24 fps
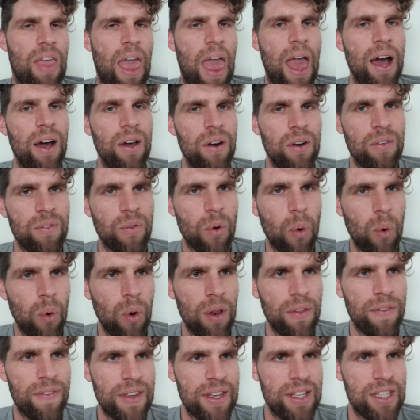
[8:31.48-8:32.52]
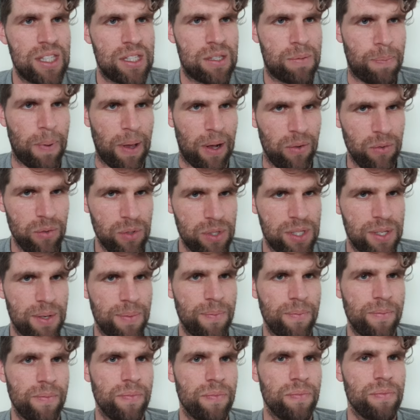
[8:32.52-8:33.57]
out of all of these spells,
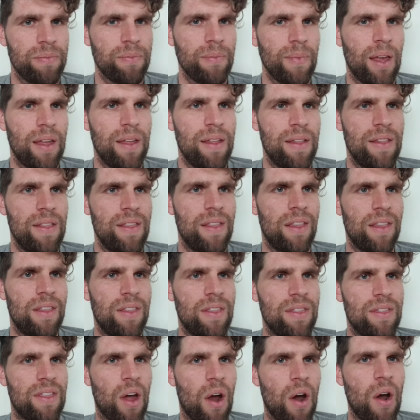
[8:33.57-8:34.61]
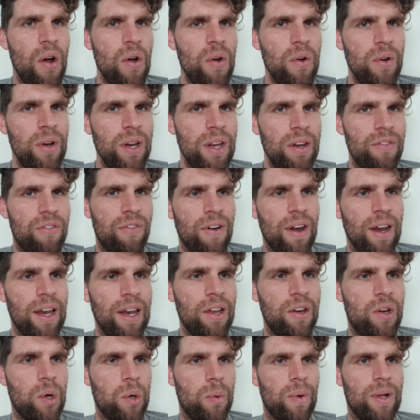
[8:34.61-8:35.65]
the only
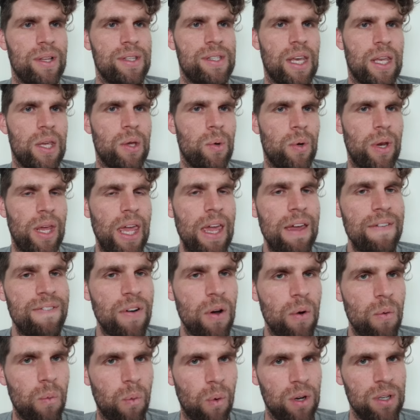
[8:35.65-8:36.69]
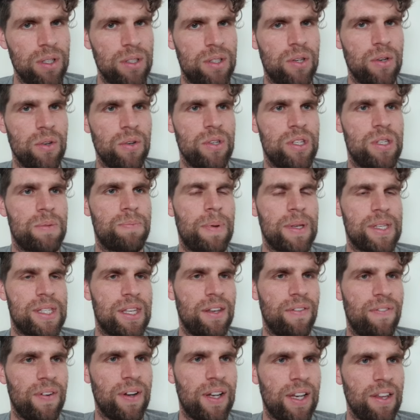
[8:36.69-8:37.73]
really good ones that you'd ever want to
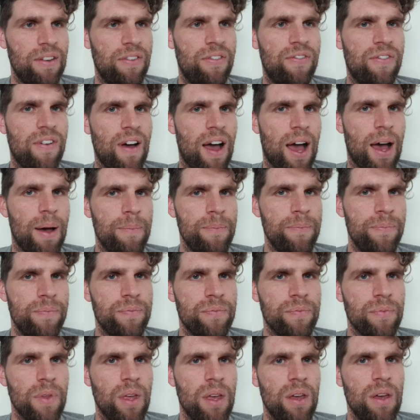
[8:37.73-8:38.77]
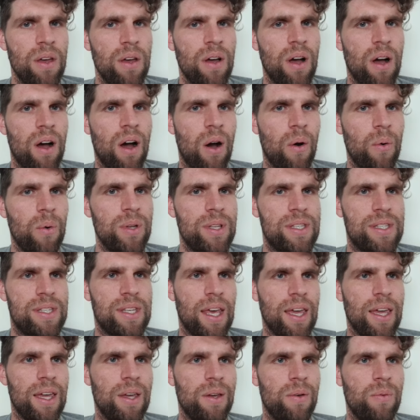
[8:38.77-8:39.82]
specifically farm, I would
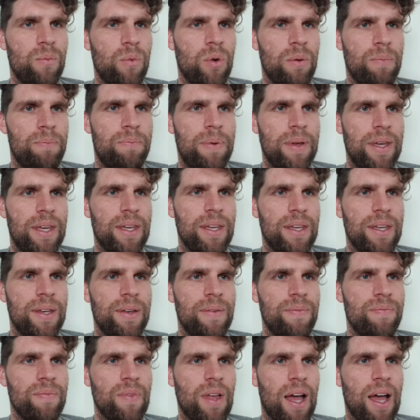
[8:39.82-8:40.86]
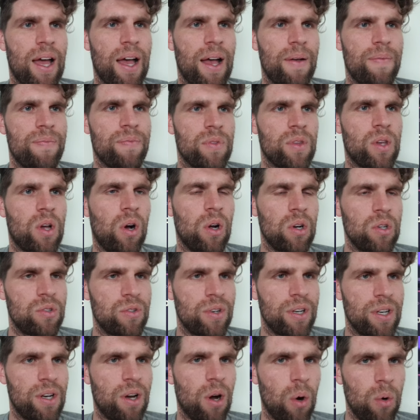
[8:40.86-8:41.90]
say, would be
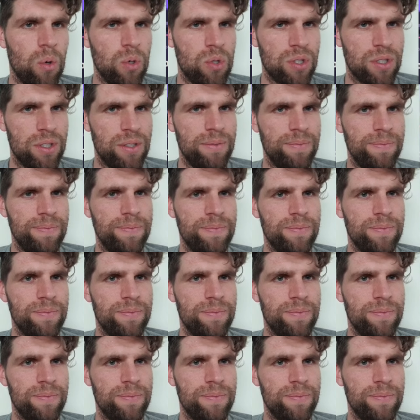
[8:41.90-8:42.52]
Conjuring Cauldron,